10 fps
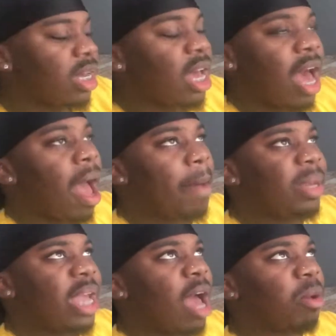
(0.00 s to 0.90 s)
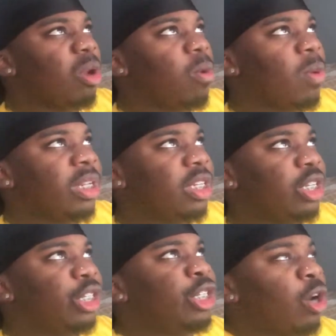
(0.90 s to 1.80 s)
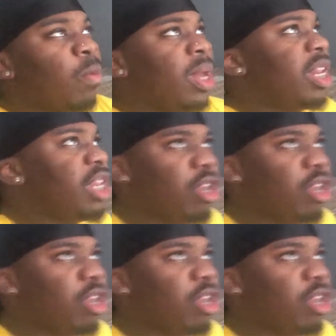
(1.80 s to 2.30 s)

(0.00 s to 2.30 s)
I mean, I don't know what showing,